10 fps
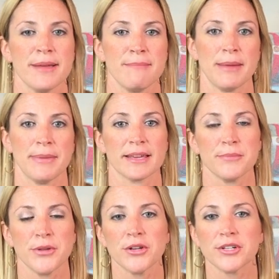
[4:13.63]
maybe
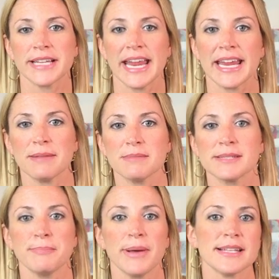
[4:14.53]
computer games,
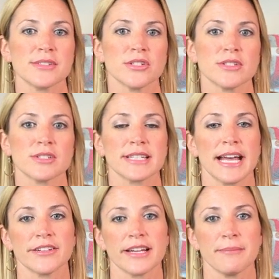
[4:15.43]
puzzles,
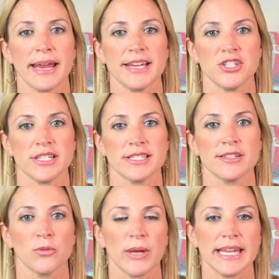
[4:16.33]
coloring pages,
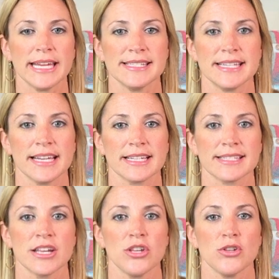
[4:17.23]
Wikki Stix.
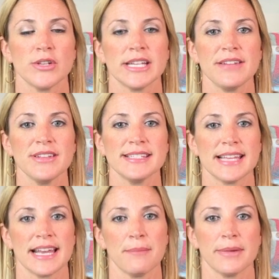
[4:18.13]
You could even
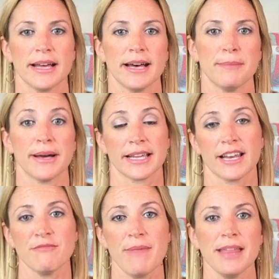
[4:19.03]
set up a bucket
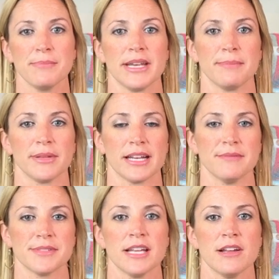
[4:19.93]
of math
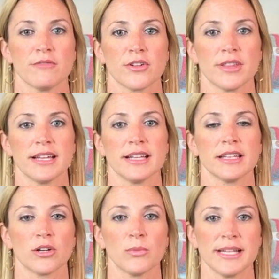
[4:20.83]
manipulatives for the
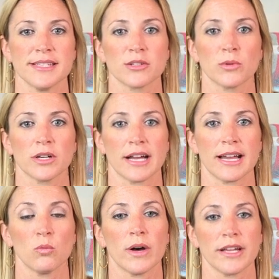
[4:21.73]
little ones to work
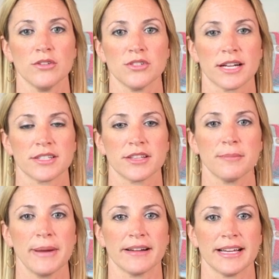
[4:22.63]
on while you talk to their
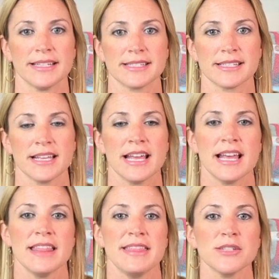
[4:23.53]
parents.
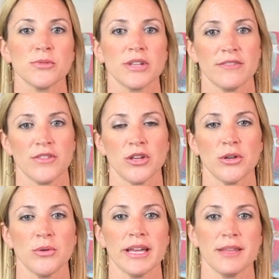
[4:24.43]
This will give
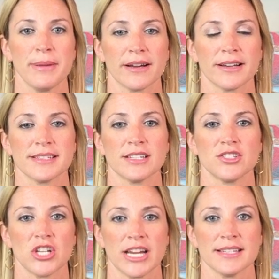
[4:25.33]
you and the parents a
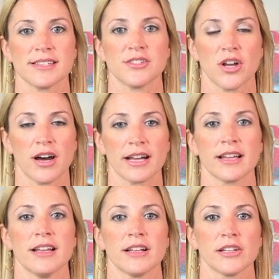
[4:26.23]
chance to talk
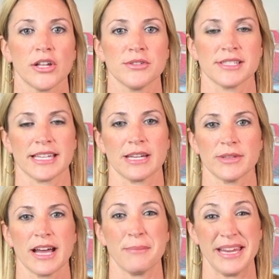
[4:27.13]
closely
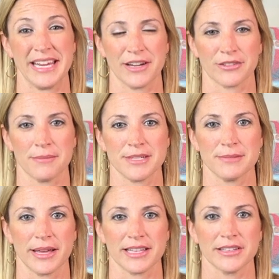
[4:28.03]
without being interrupted
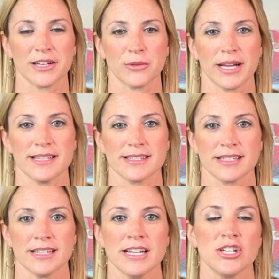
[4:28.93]
by the little ones.
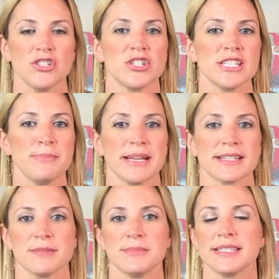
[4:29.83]
Just pick
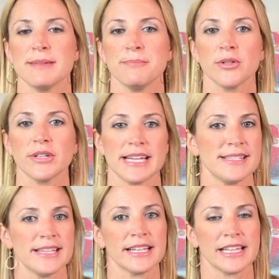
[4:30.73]
some simple,
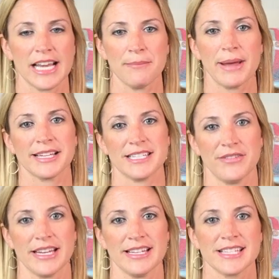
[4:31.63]
easy to clean up
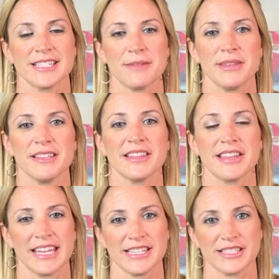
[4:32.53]
activities, something that the
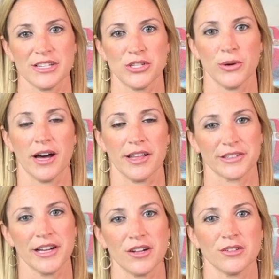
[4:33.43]
kids can do on
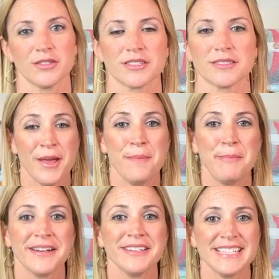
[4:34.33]
their own.
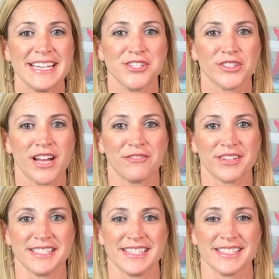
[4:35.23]
Parent-teacher
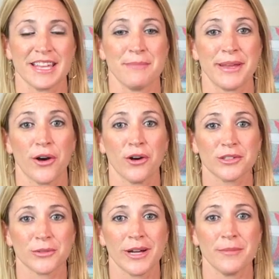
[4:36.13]
conferences can be
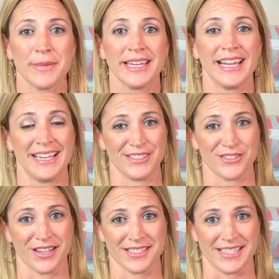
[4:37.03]
overwhelming and
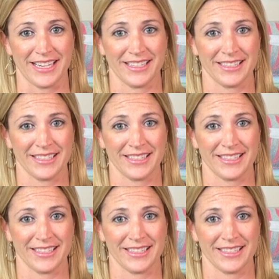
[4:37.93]
exhausting.